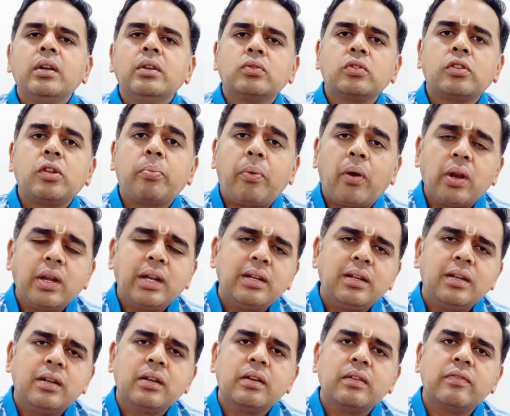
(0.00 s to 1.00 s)
So the
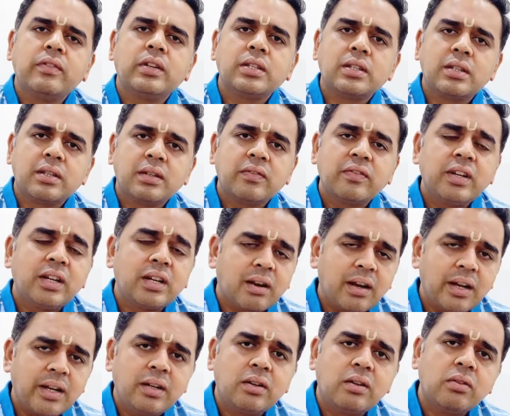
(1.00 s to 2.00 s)
point which we
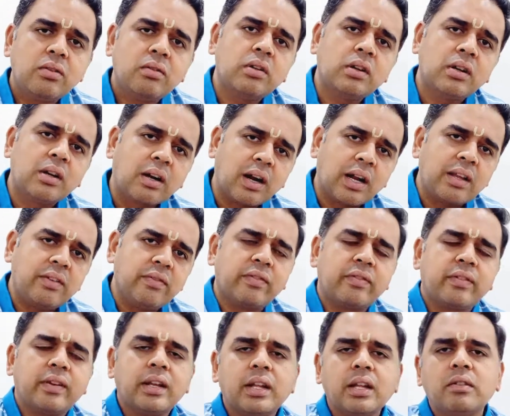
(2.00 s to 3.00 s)
tried to drive
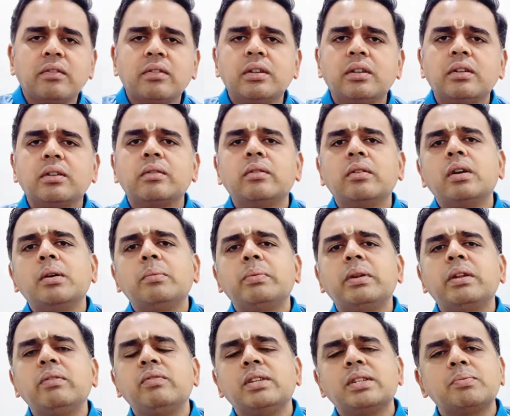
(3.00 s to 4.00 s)
in our
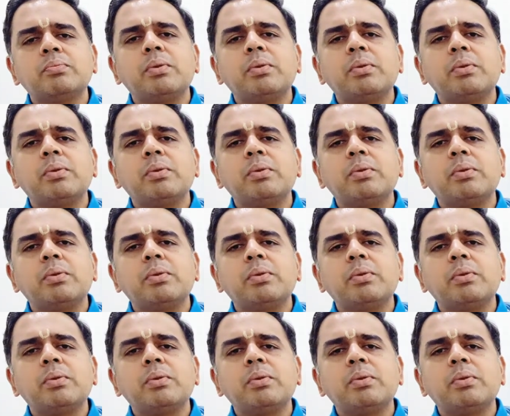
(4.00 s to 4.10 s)
previous